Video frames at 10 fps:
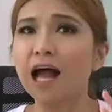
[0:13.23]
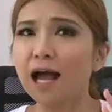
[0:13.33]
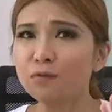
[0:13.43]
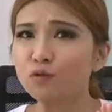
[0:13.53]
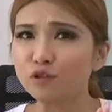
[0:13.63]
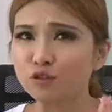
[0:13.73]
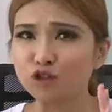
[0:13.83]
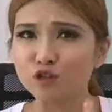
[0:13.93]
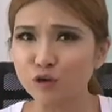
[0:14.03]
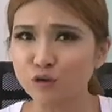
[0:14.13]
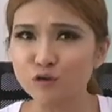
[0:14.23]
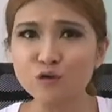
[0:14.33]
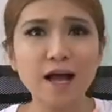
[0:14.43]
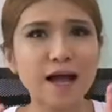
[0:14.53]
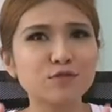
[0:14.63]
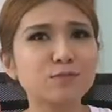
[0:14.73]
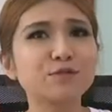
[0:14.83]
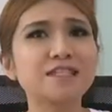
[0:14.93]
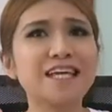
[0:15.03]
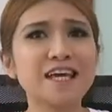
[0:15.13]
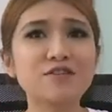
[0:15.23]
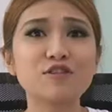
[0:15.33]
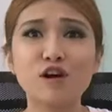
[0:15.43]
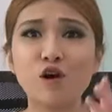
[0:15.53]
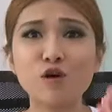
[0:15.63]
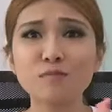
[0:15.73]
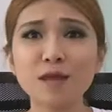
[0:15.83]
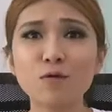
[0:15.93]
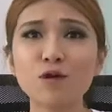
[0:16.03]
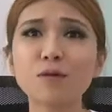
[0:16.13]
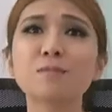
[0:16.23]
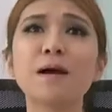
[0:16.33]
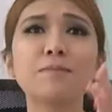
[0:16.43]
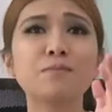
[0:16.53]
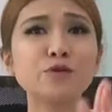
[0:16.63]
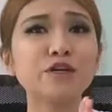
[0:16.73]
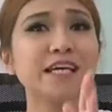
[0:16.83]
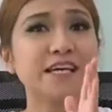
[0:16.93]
I'm going to show you how to put together a home network by pulling